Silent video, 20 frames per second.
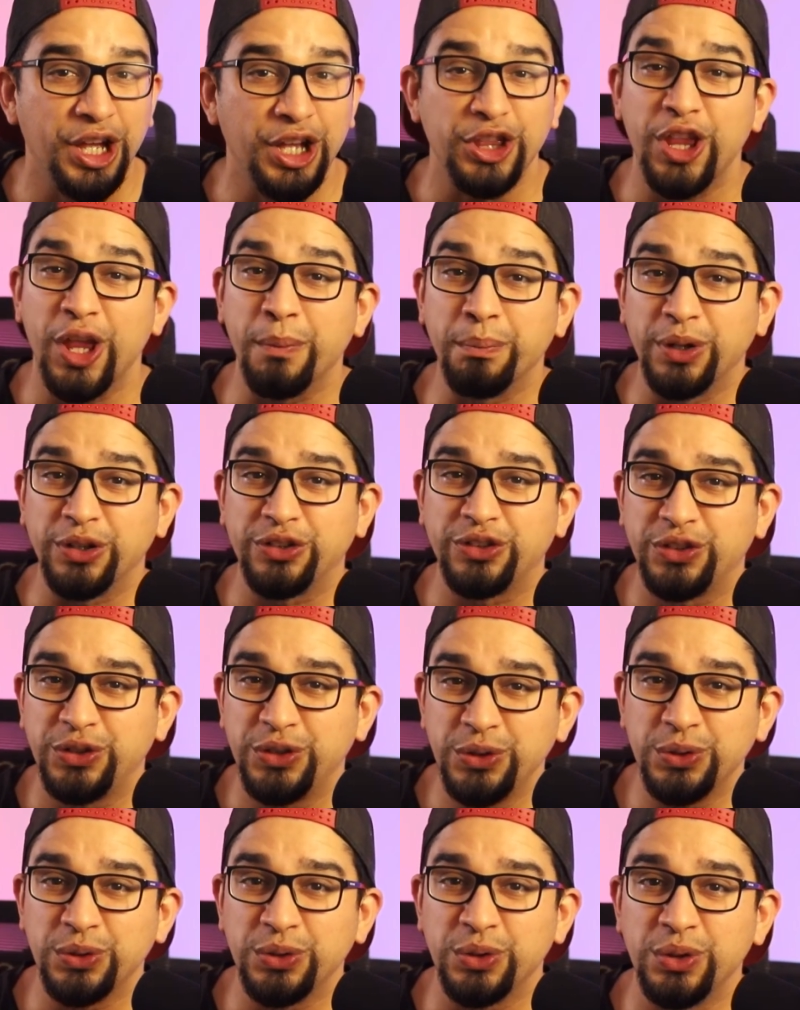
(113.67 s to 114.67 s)
Number
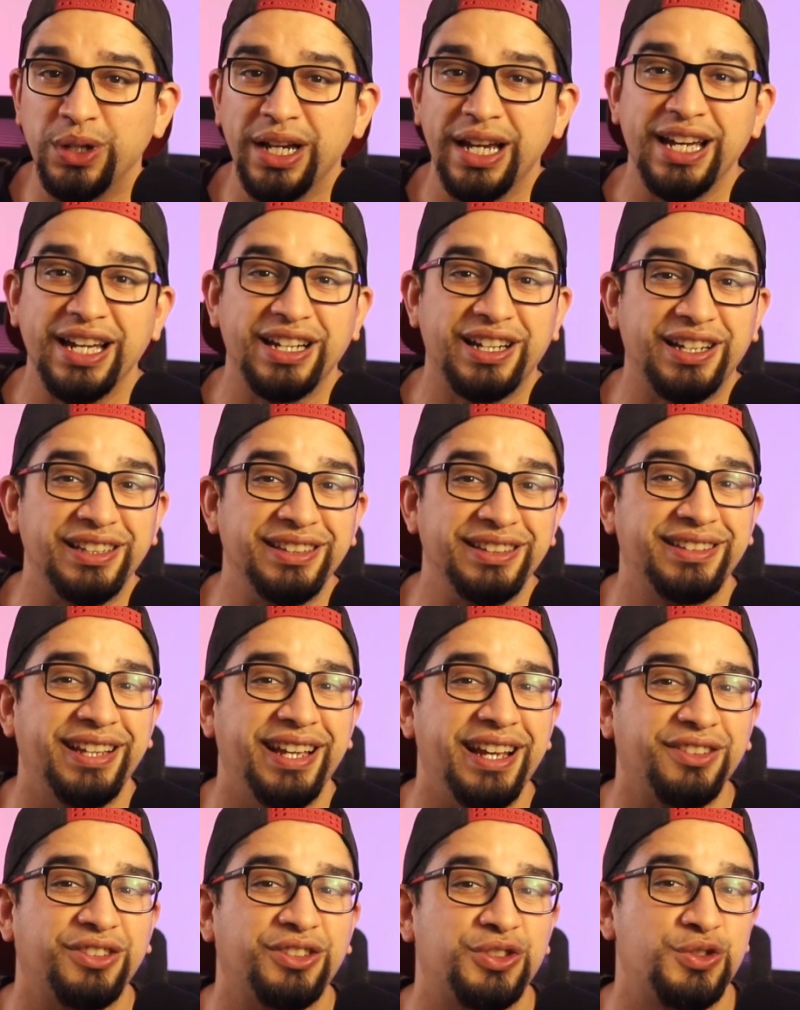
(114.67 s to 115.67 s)
two,
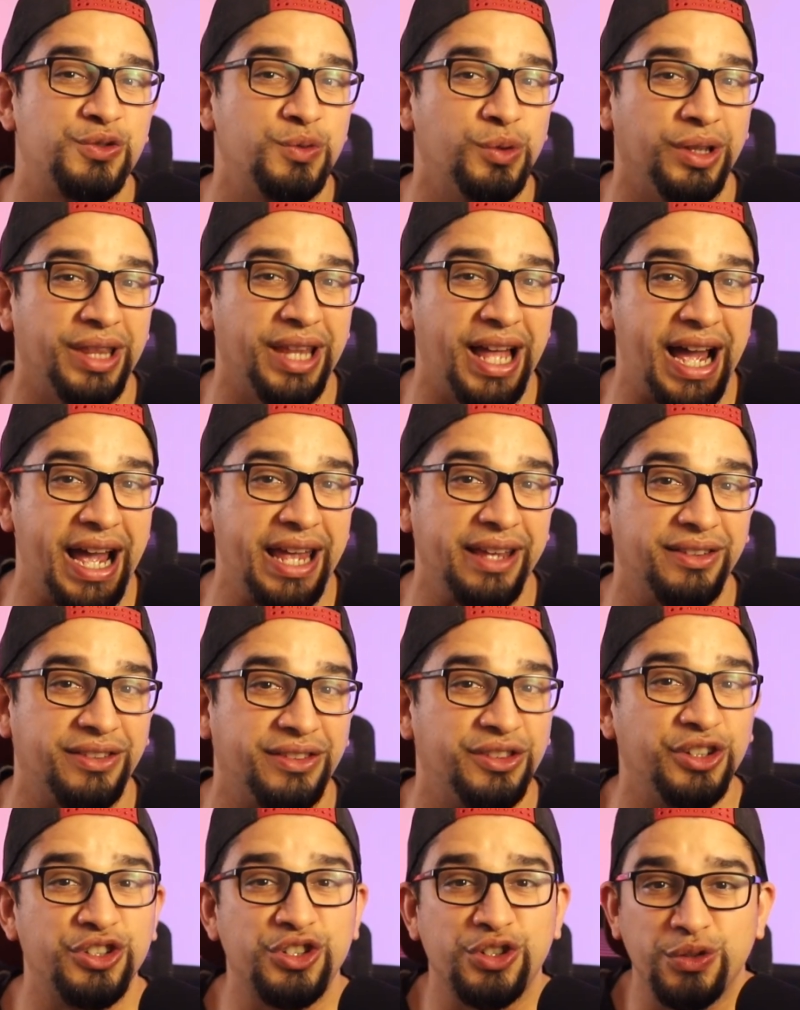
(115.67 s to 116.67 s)
contextualize
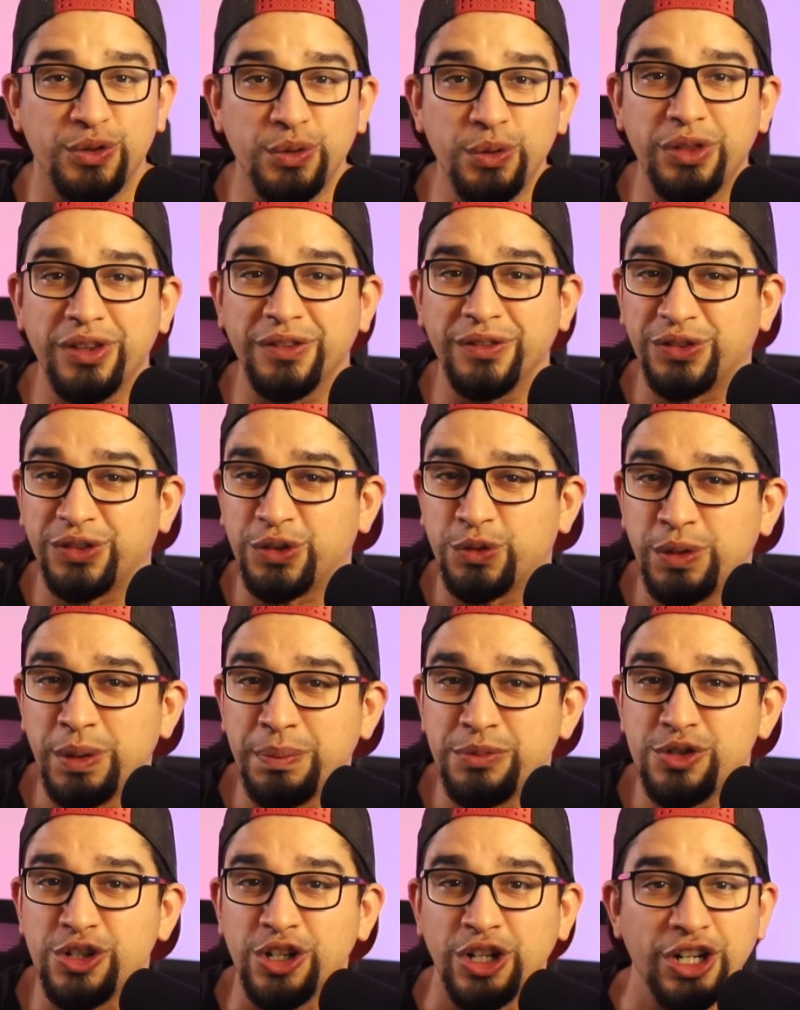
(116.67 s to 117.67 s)
the truth of
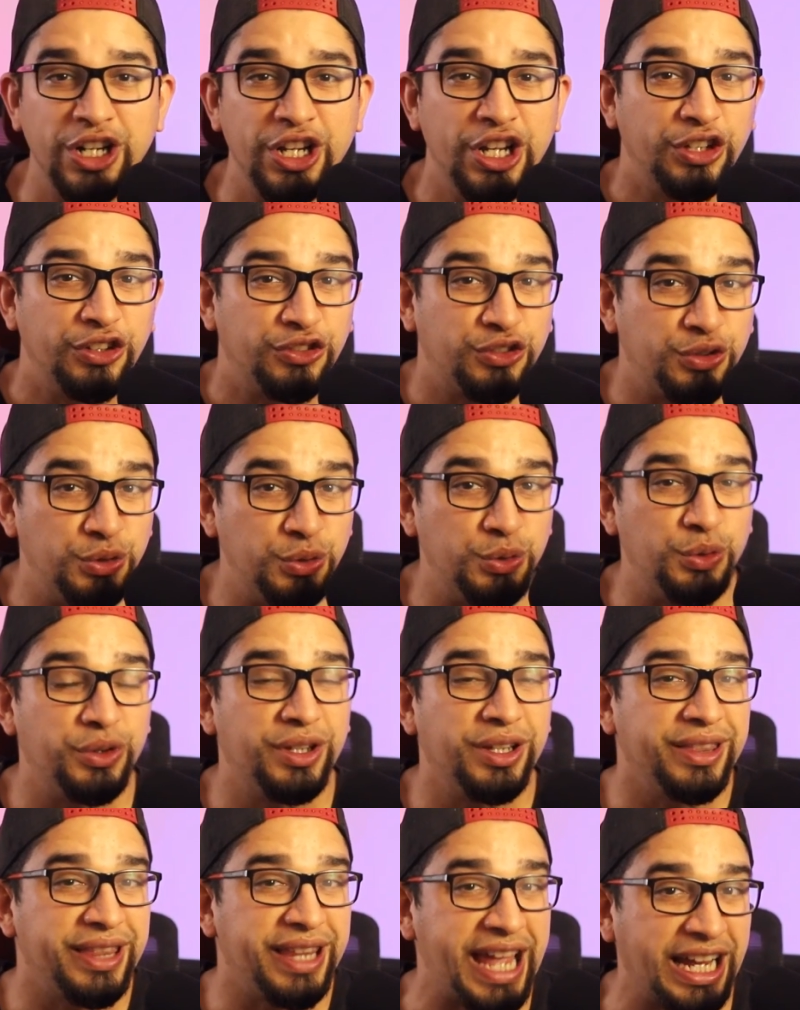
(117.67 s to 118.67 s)
Scripture to the
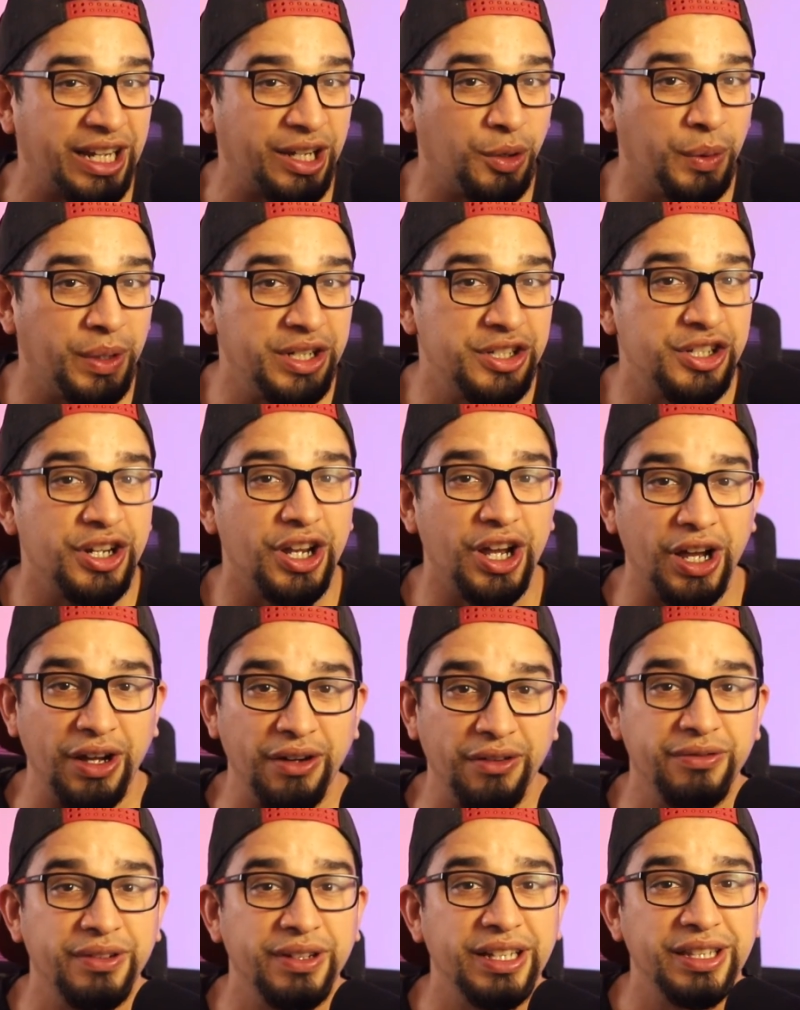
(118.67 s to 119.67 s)
language
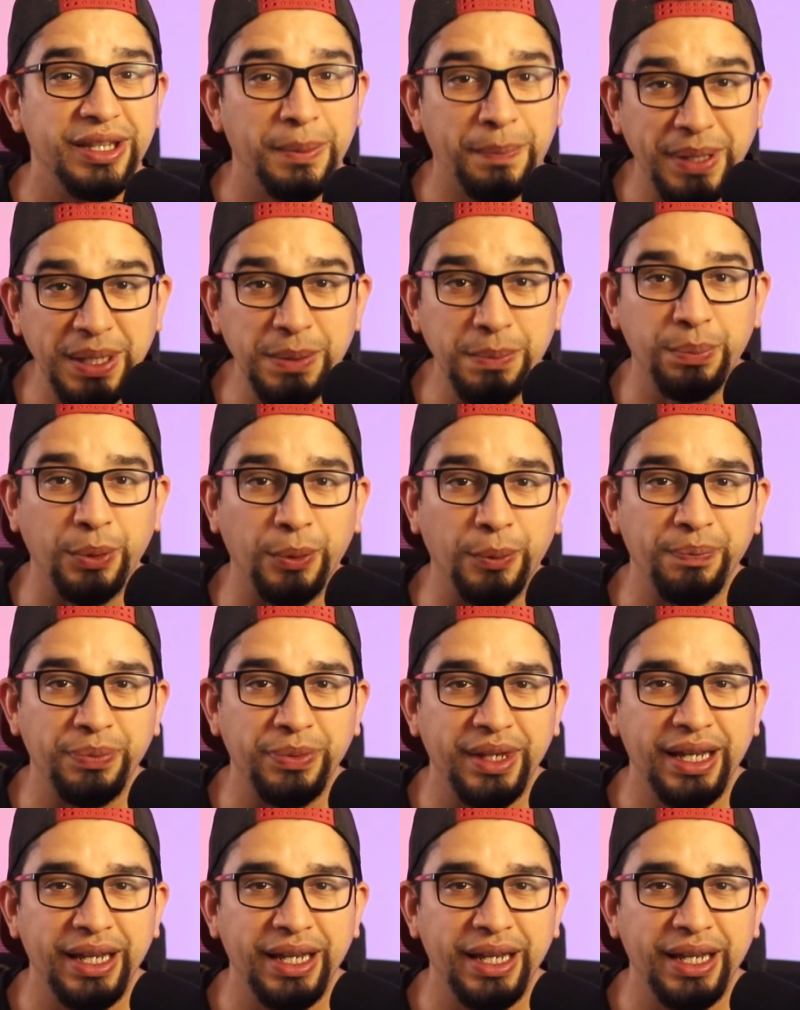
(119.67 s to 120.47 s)
of the people.